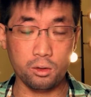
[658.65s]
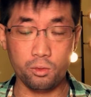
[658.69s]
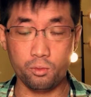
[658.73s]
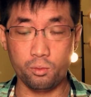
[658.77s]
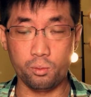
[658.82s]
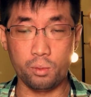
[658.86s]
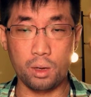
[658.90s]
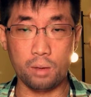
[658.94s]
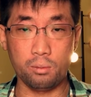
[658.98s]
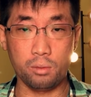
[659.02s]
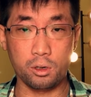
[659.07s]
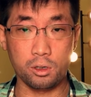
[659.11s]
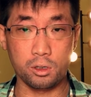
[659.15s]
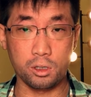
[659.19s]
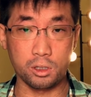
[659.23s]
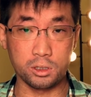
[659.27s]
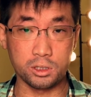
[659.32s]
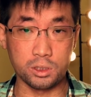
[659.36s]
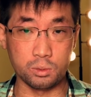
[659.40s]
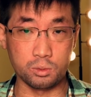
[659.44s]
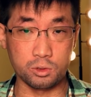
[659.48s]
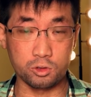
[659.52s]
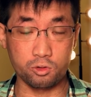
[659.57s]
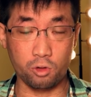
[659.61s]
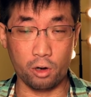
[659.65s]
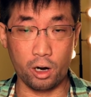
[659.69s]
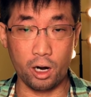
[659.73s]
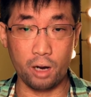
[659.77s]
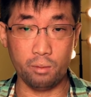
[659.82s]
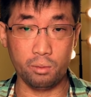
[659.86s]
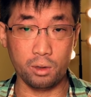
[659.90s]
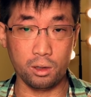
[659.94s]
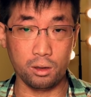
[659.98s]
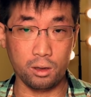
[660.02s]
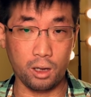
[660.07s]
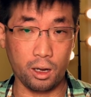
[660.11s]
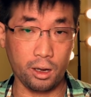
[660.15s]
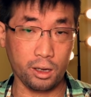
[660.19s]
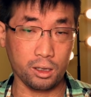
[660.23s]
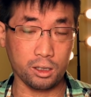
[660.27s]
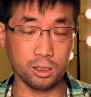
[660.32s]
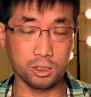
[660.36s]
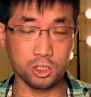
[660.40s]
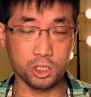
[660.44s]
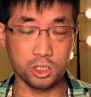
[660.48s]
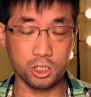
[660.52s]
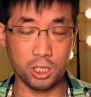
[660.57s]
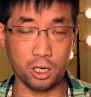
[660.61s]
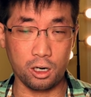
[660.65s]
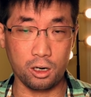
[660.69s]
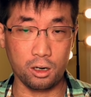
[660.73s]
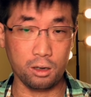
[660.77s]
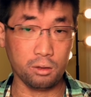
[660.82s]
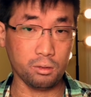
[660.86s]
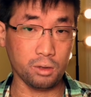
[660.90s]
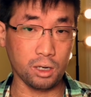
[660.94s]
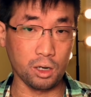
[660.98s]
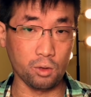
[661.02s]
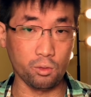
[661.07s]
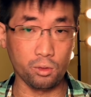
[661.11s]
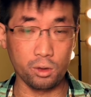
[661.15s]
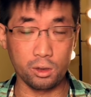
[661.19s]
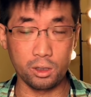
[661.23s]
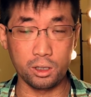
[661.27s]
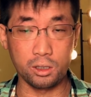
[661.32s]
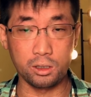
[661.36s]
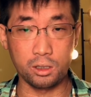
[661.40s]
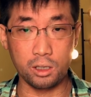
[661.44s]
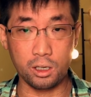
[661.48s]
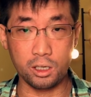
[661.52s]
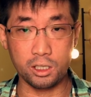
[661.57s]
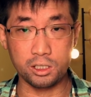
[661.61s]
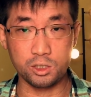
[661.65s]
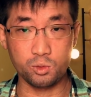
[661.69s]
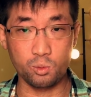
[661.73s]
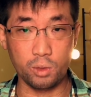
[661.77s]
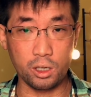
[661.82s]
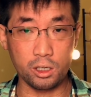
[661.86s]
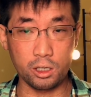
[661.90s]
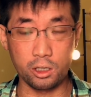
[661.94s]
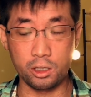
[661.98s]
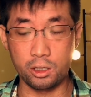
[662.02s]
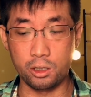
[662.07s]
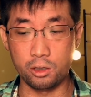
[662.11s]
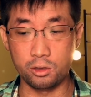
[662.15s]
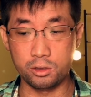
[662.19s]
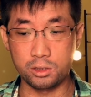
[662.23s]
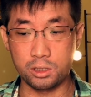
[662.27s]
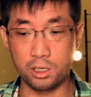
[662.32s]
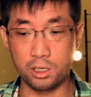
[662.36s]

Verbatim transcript: Remember to subscribe and like and share. It really does make a huge